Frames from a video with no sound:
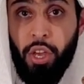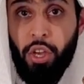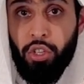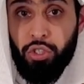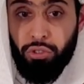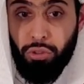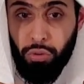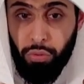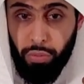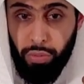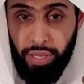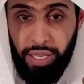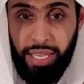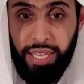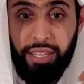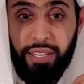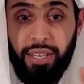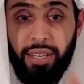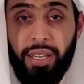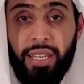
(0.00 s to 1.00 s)
So
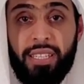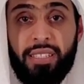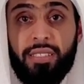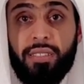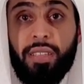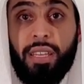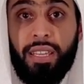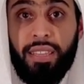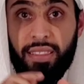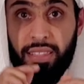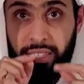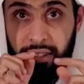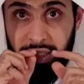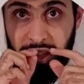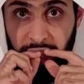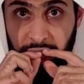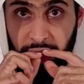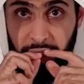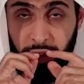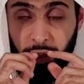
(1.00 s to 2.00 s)
here is the
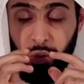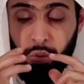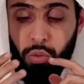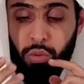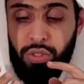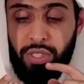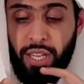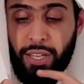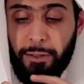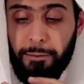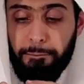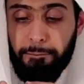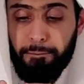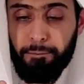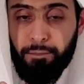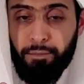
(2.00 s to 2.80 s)
teeth losing